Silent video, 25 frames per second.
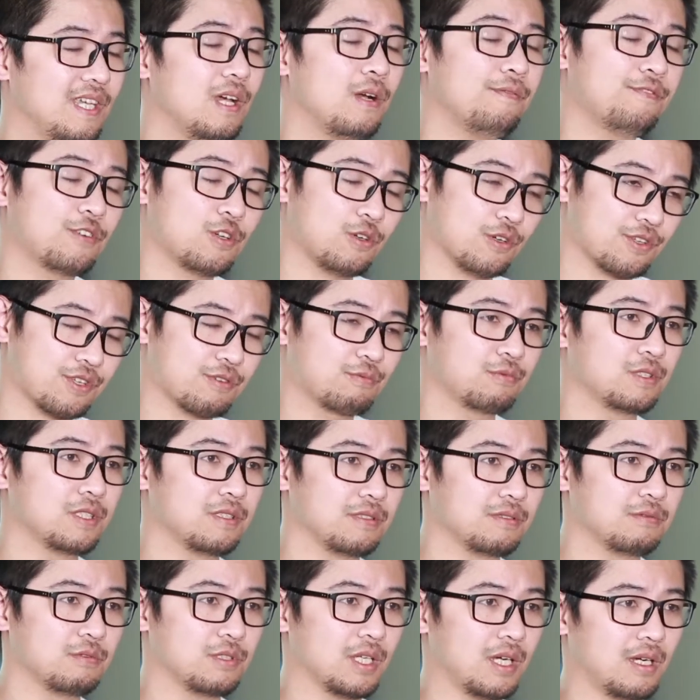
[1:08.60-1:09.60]
Yeah, of course
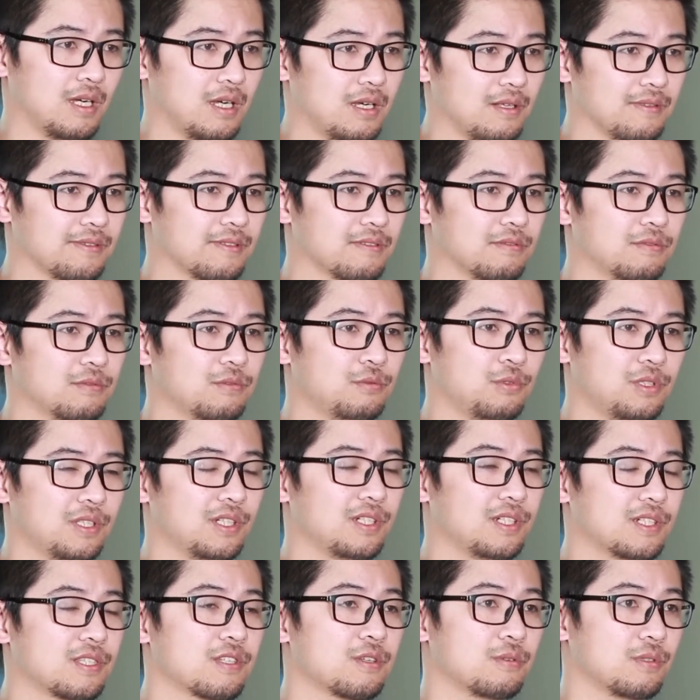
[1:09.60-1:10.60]
we are
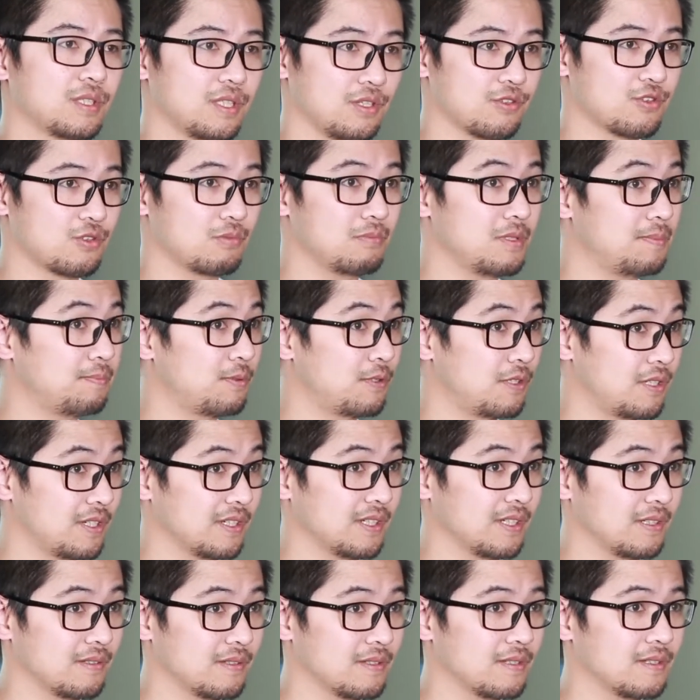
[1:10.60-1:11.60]
a two consumer
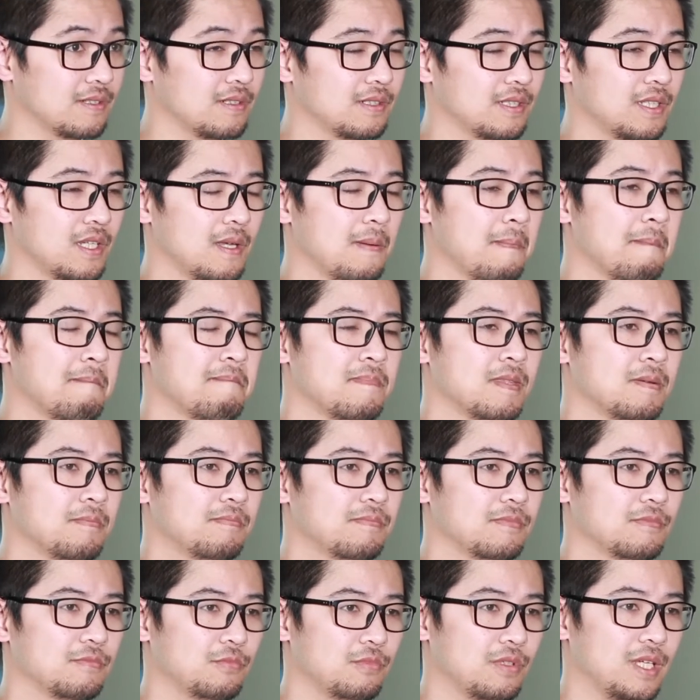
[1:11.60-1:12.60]
product. Okay,
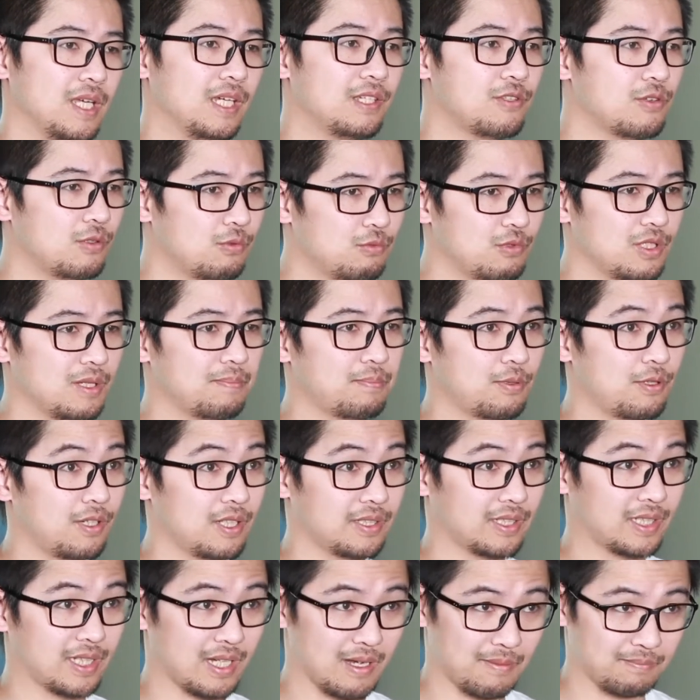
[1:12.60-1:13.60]
actually we are a
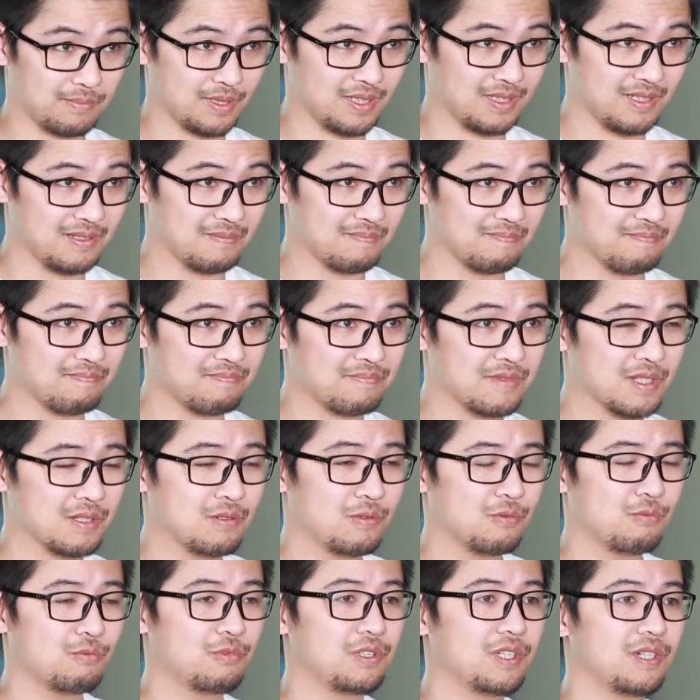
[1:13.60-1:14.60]
product company.
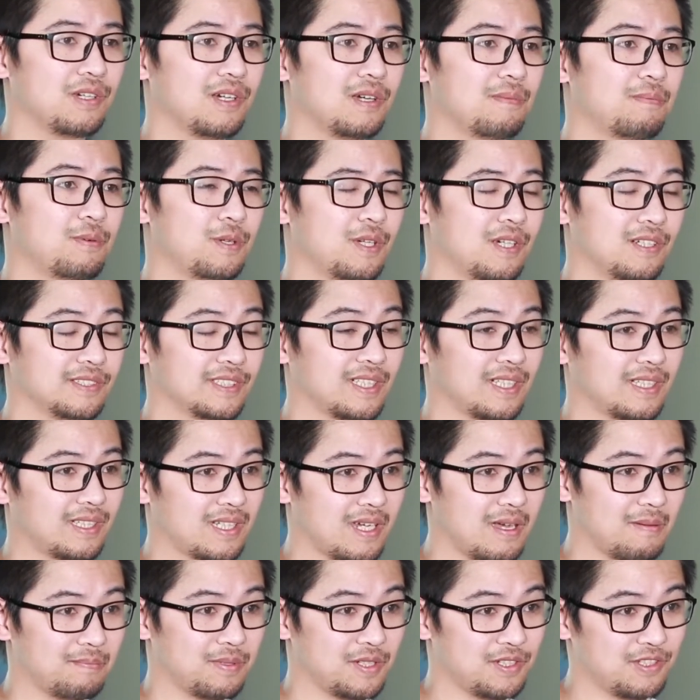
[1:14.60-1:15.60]
We are a
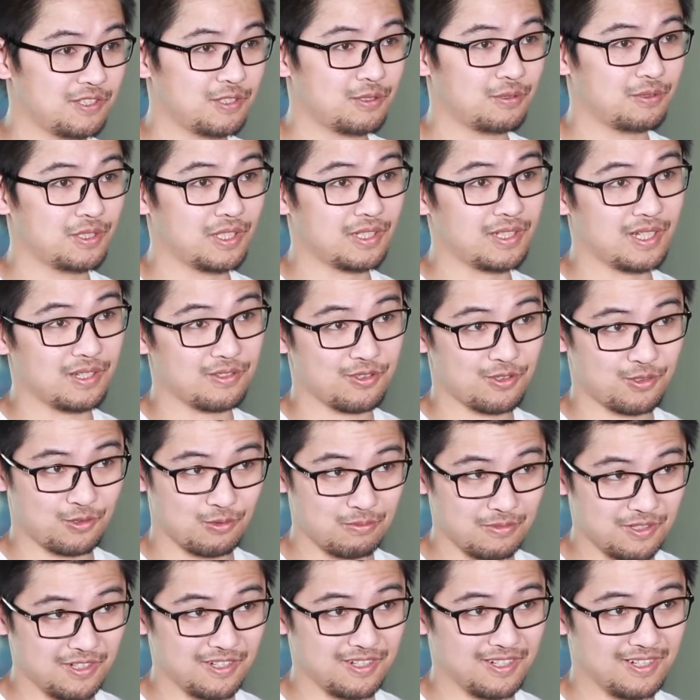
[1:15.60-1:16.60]
product company to the
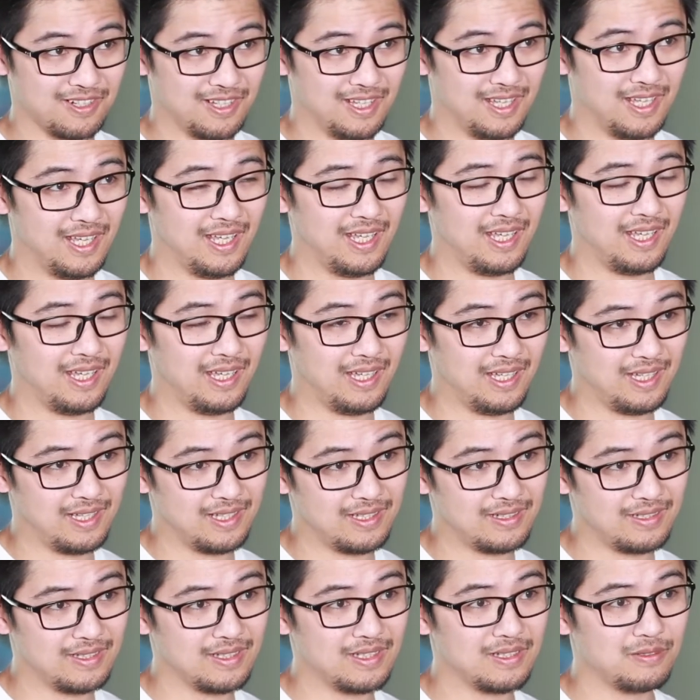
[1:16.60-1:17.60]
consumer,
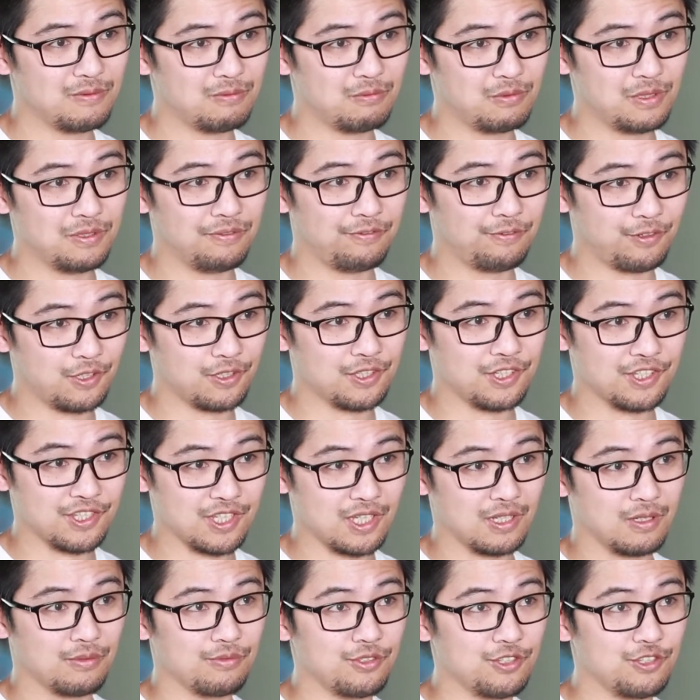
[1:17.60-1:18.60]
and we
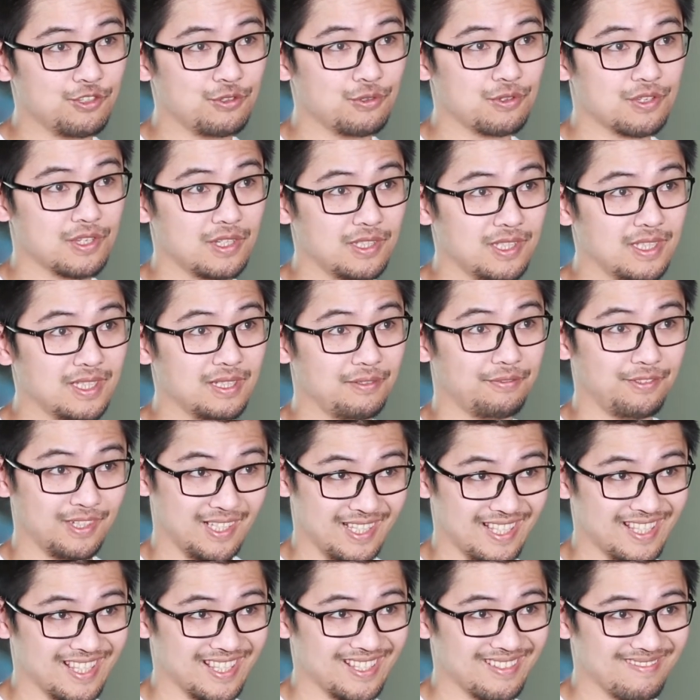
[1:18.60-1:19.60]
focus on user
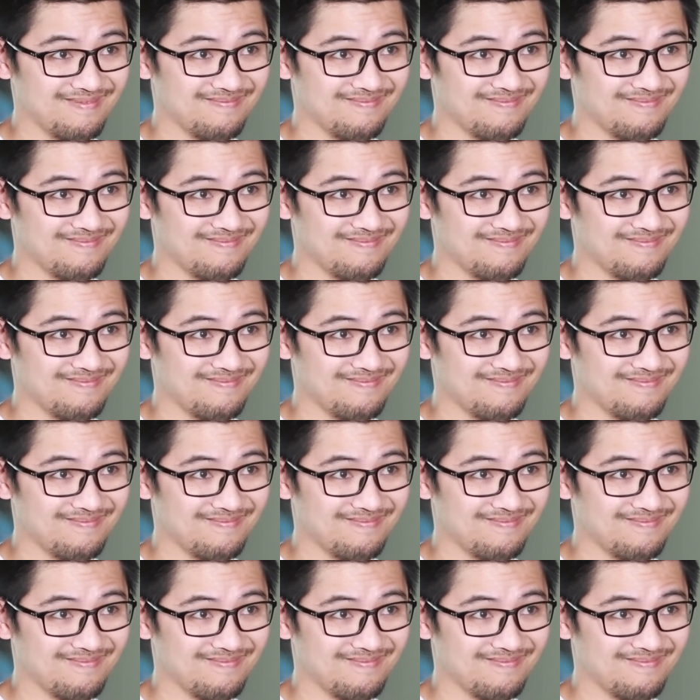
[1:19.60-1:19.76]
interface.